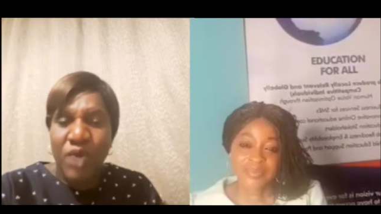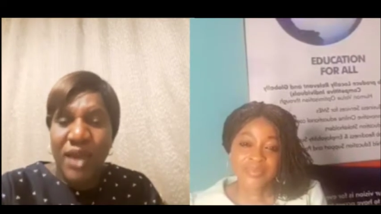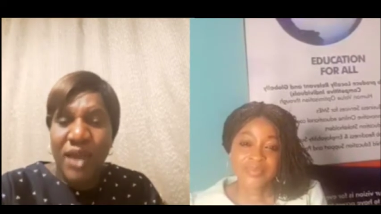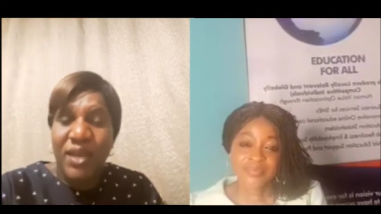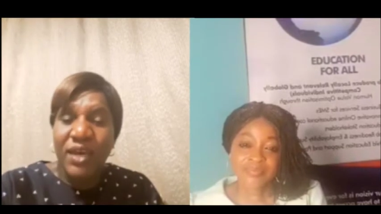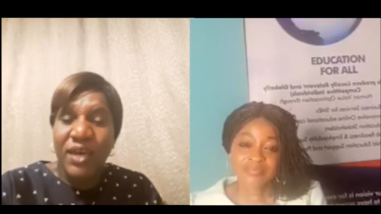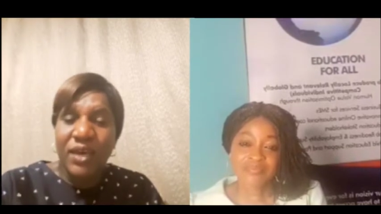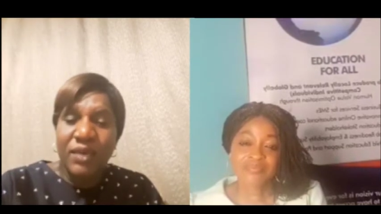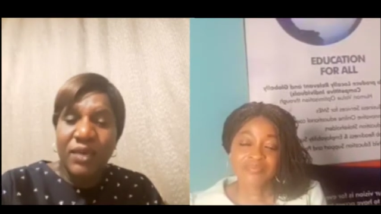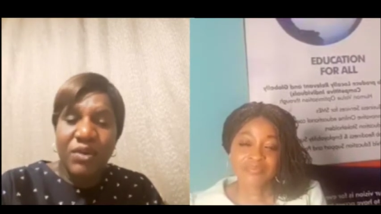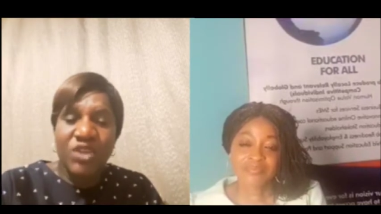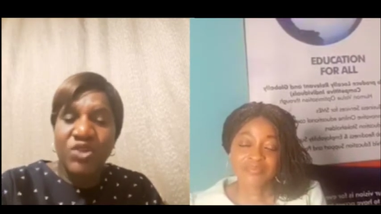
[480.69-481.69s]
Speaker 1: who can,
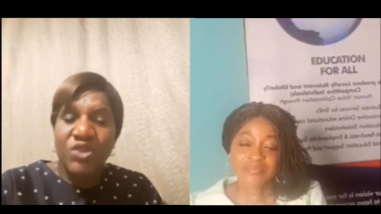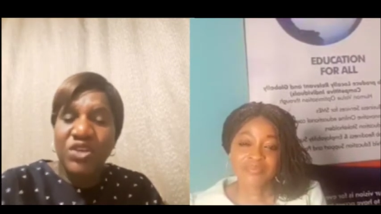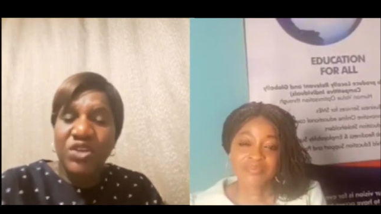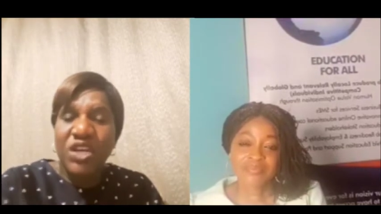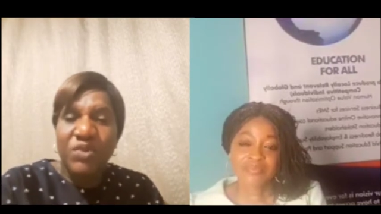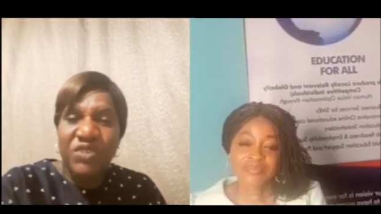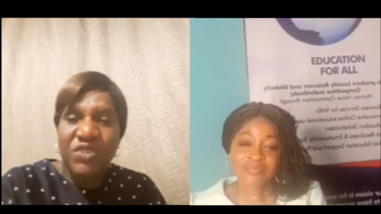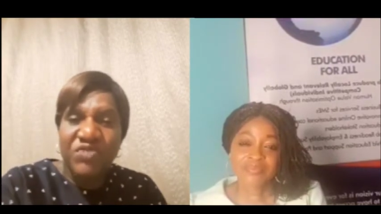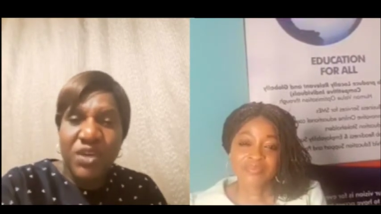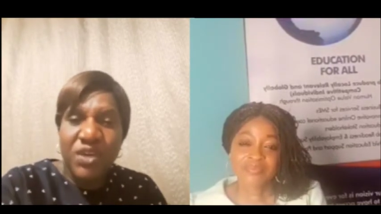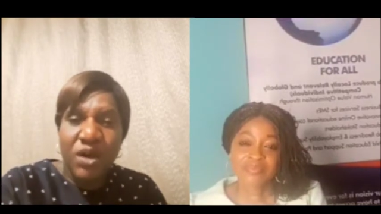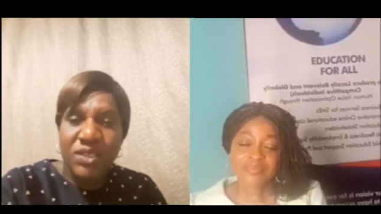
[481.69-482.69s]
because you're dealing with
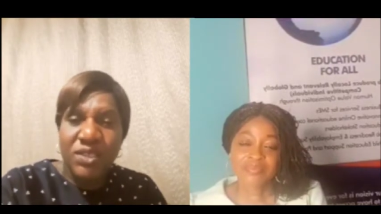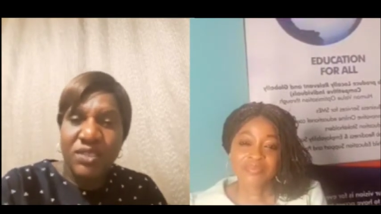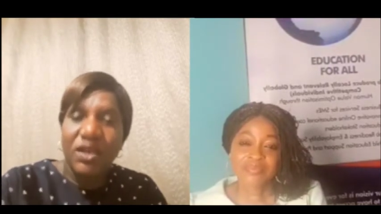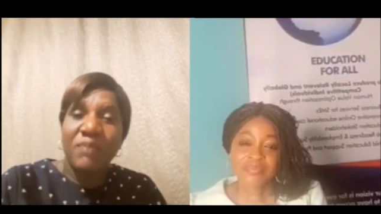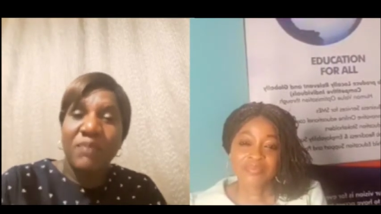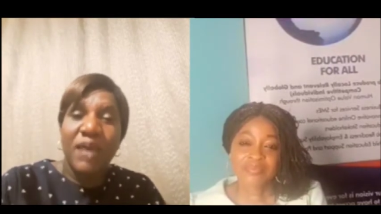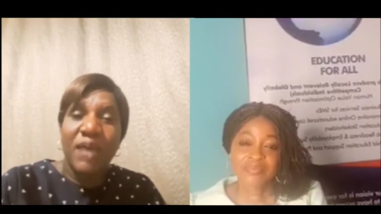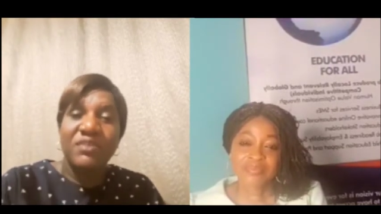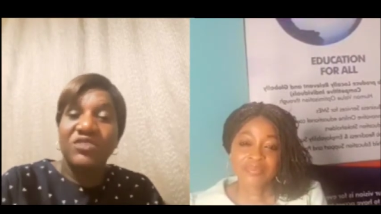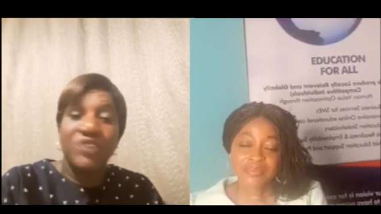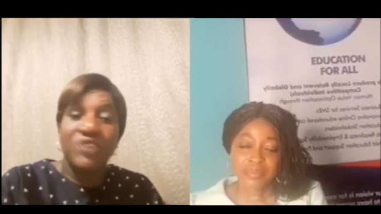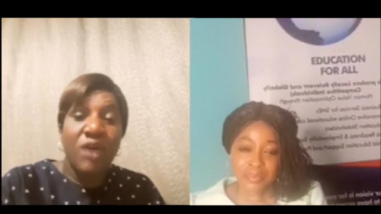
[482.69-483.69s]
figures. Sometimes
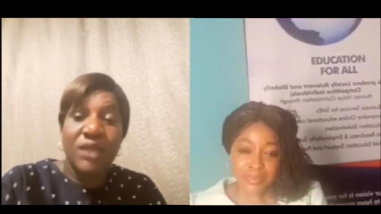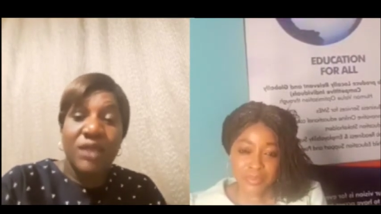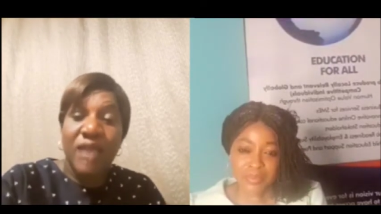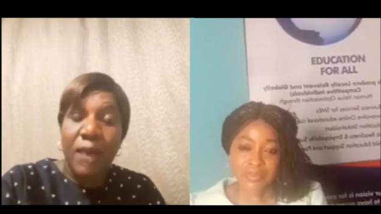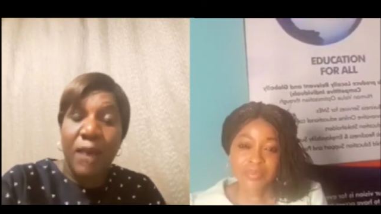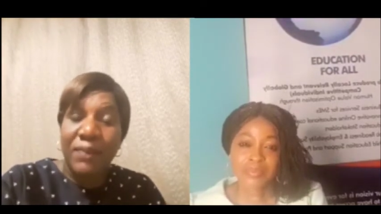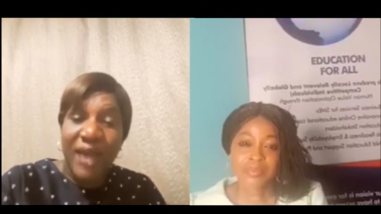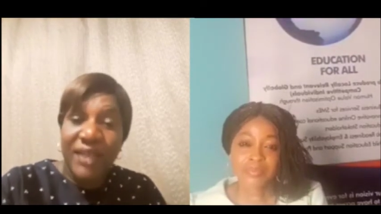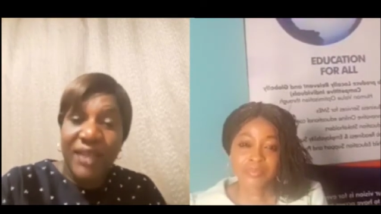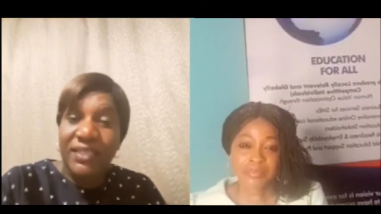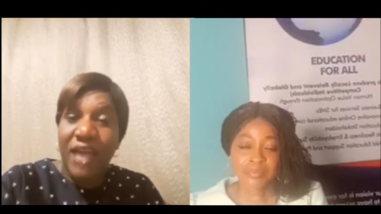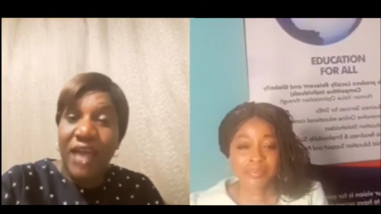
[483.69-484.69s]
the figures are
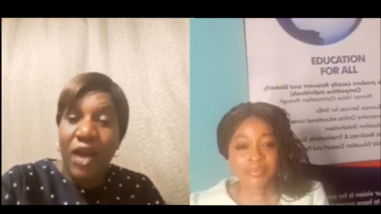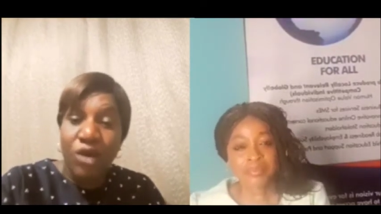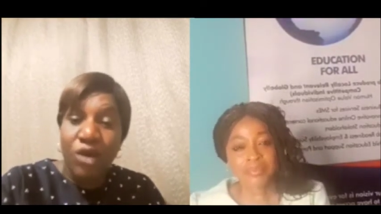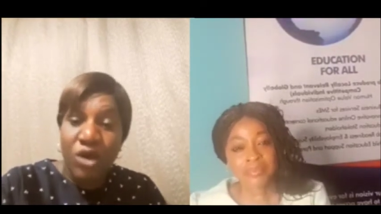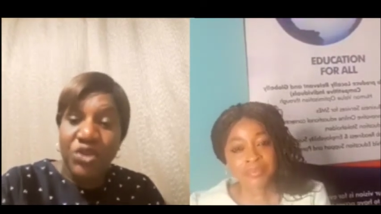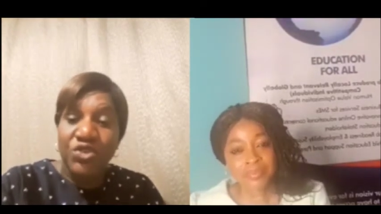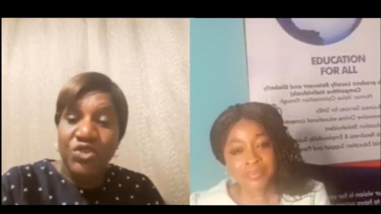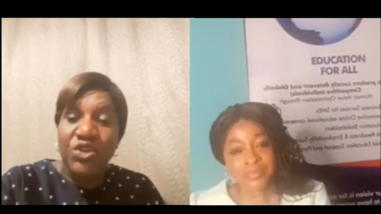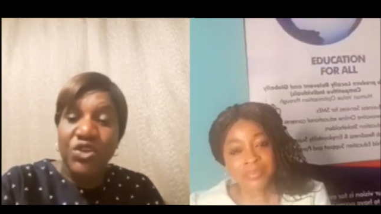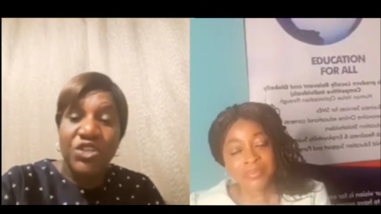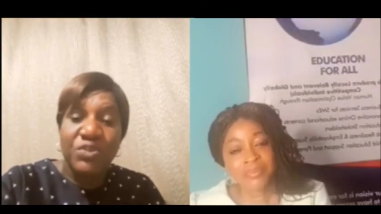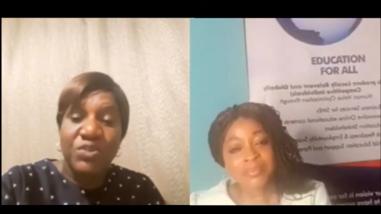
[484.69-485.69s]
plenty are long, so
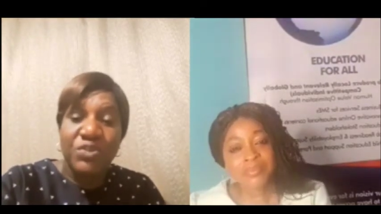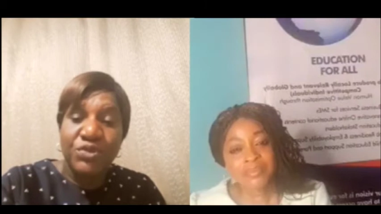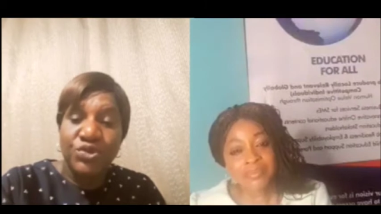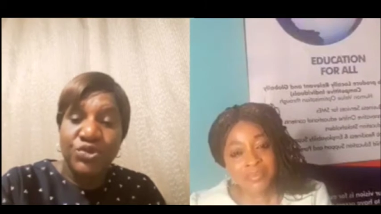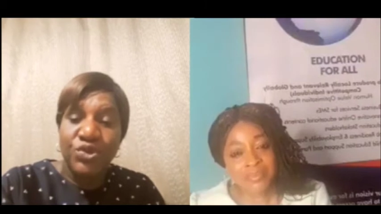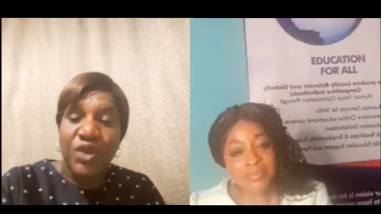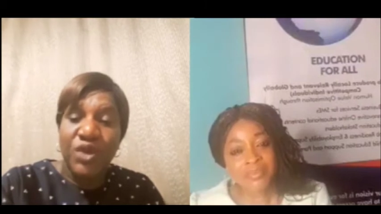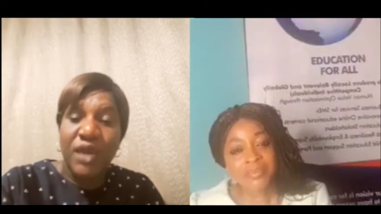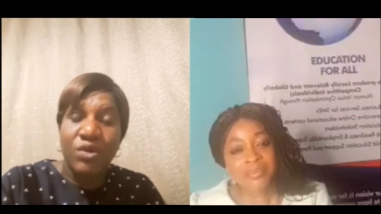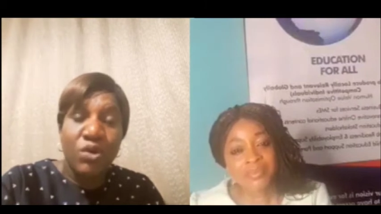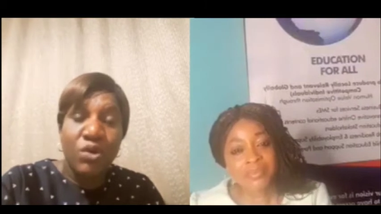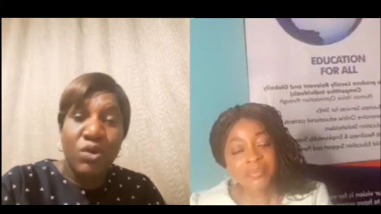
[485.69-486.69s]
you need to be able to know
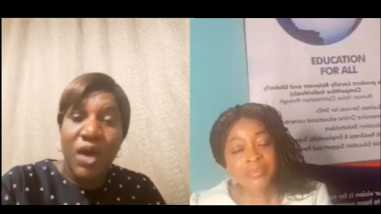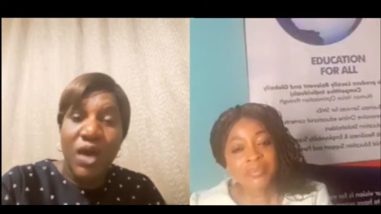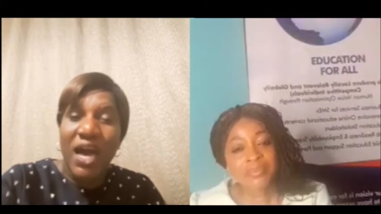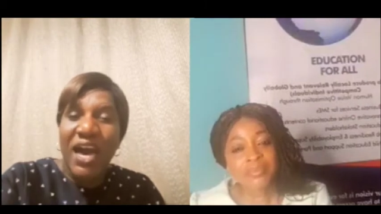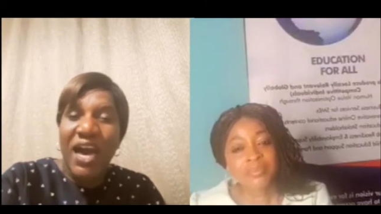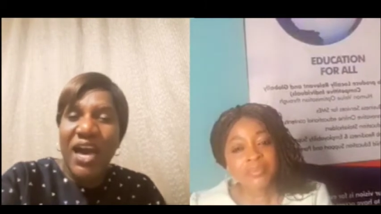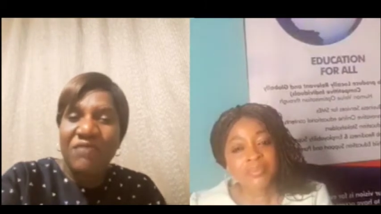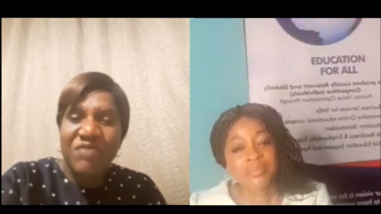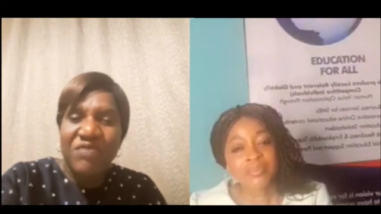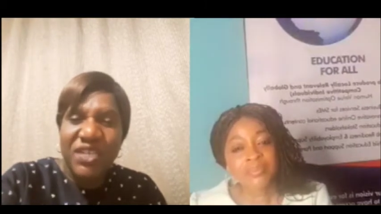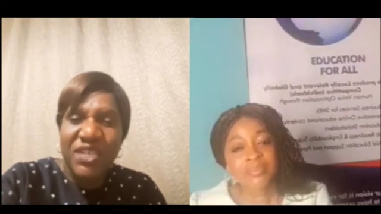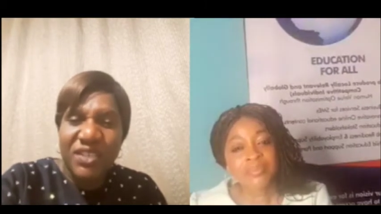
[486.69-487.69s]
that. Oh, I have
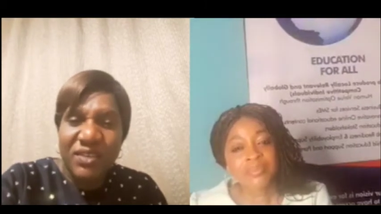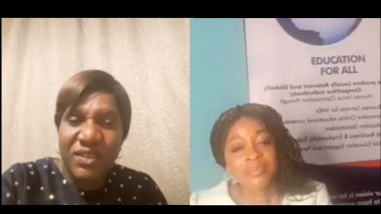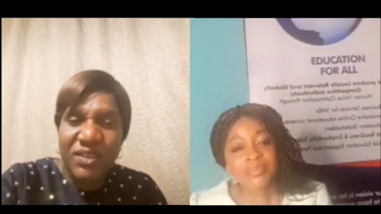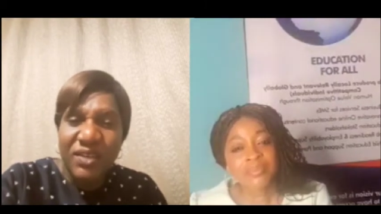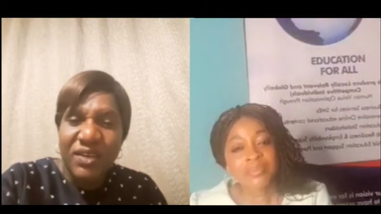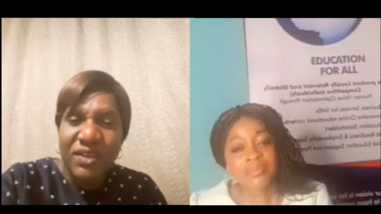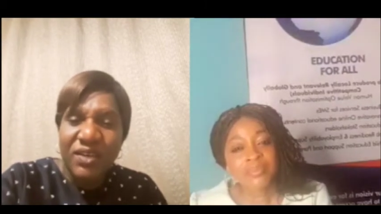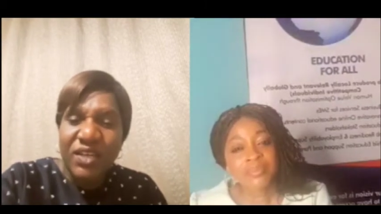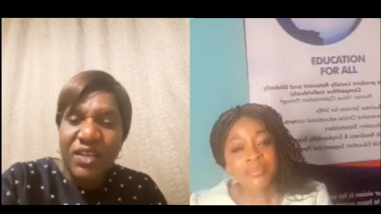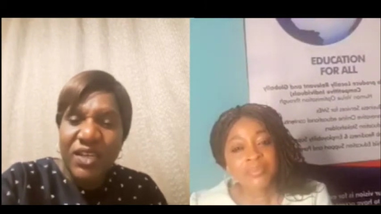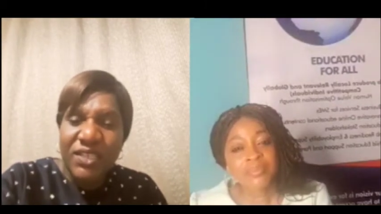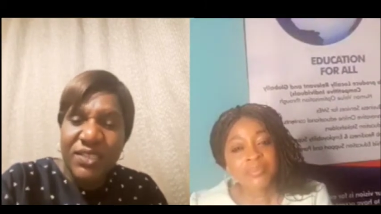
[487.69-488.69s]
written
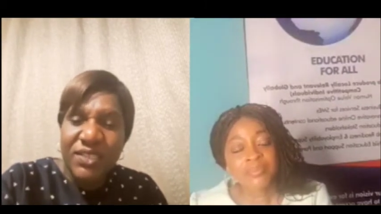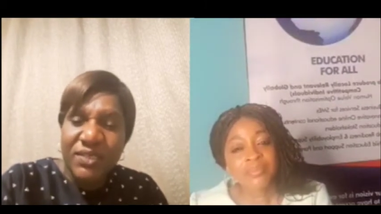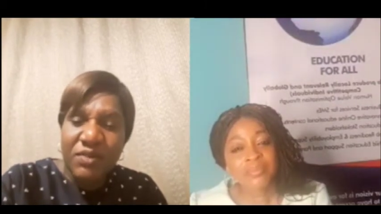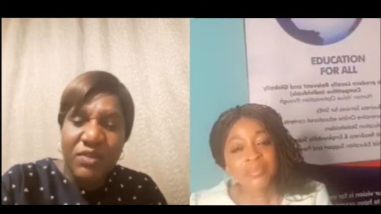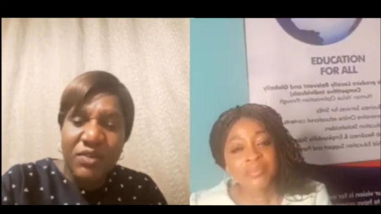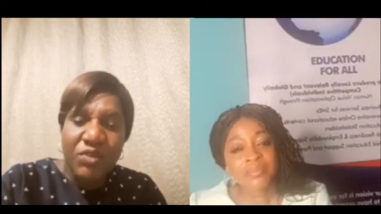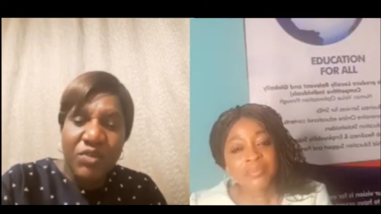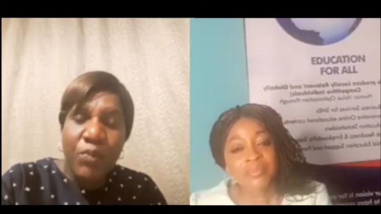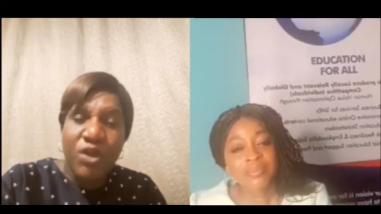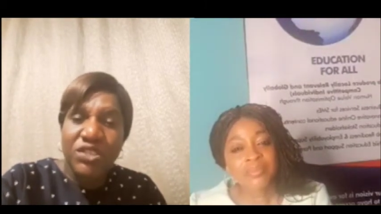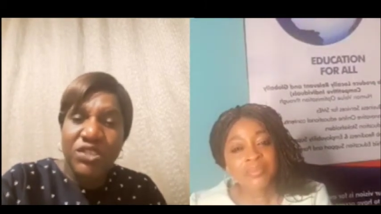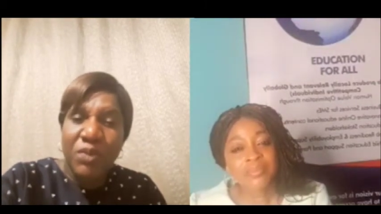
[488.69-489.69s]
in this
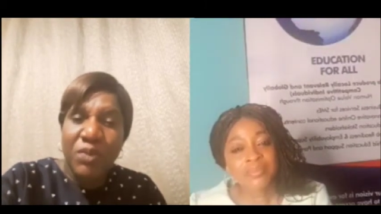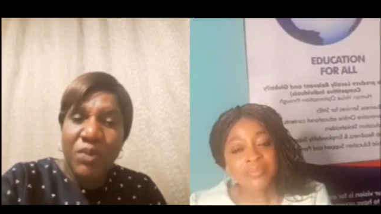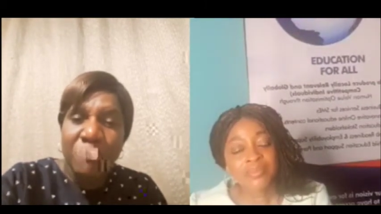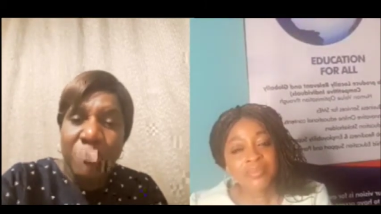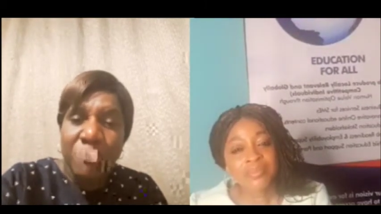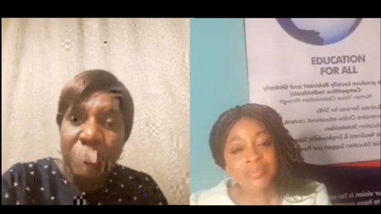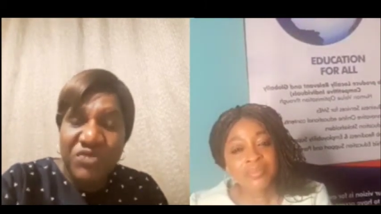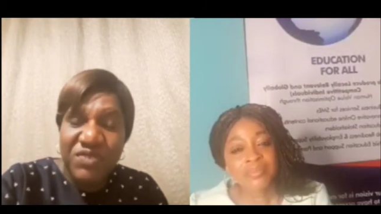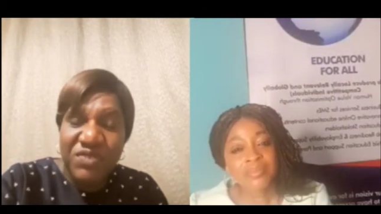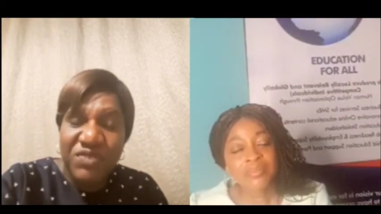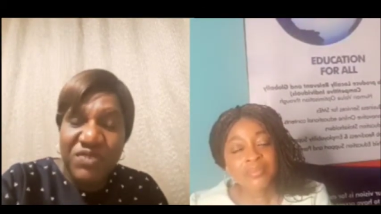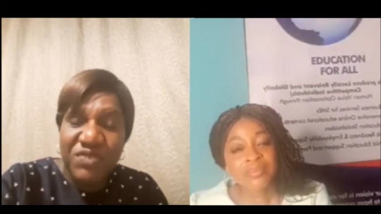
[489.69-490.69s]
report. Somebody has written
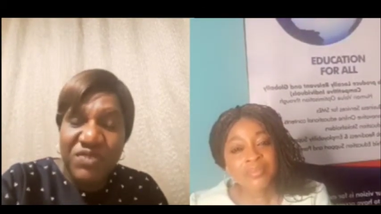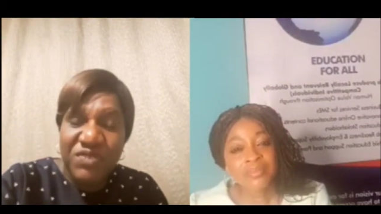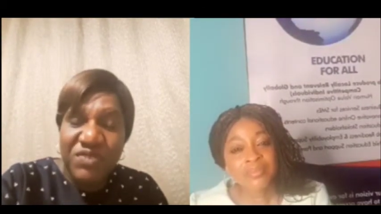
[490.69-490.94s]
fifty.